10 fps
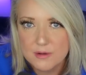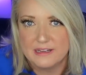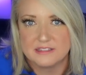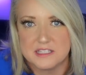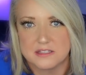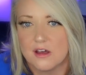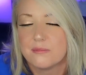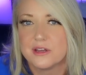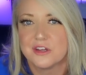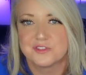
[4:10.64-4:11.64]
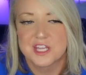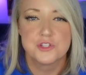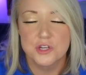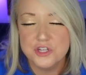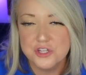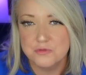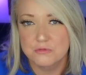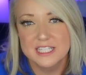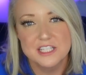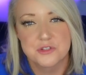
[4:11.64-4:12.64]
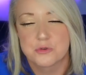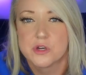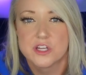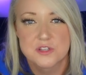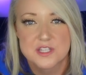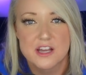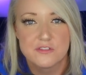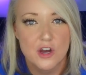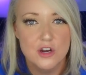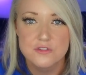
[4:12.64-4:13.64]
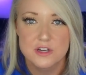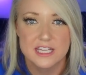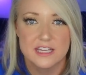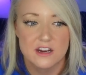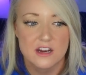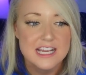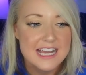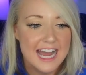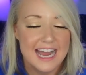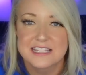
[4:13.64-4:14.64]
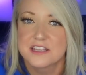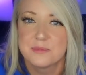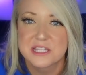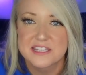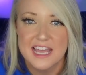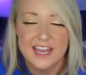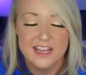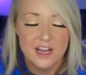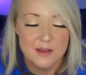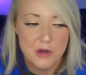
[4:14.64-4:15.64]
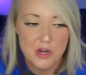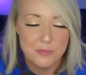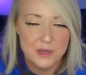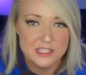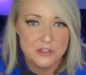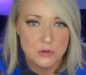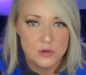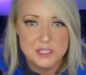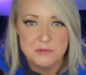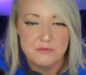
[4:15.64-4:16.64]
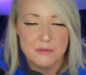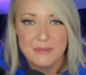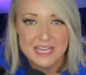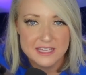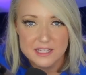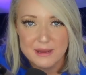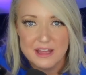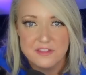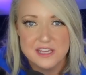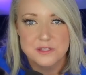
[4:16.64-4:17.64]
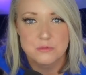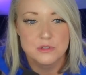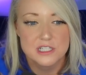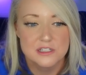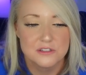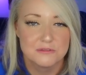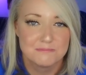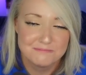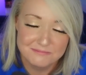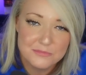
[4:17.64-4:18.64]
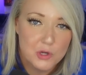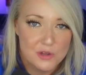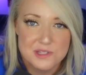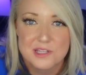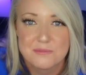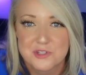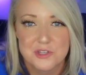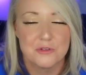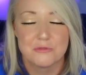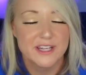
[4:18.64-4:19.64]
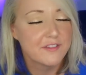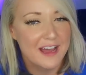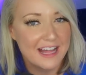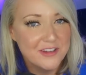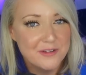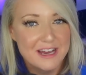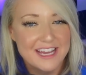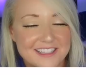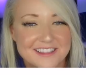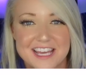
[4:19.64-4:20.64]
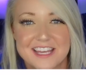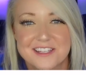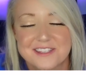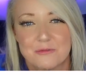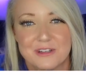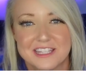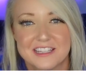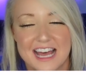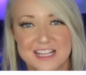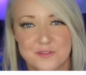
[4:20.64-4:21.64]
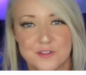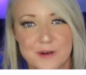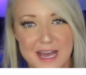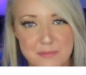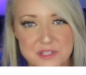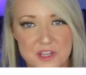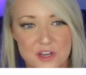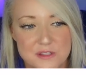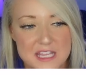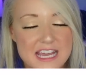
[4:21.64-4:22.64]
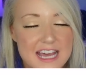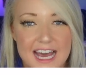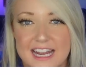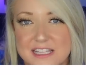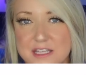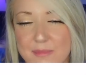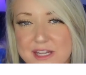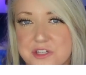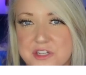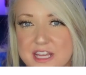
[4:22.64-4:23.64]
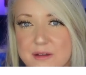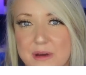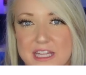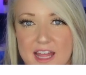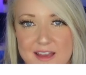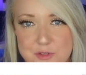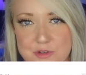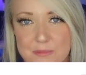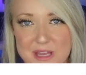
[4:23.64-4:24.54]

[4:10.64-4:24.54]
about these hot MILFs. So you're just really screwing yourself over here. As I've been saying, I'm hoping the noise we've been making about this will cause them to reevaluate things with the last few episodes. And as I mentioned in my live stream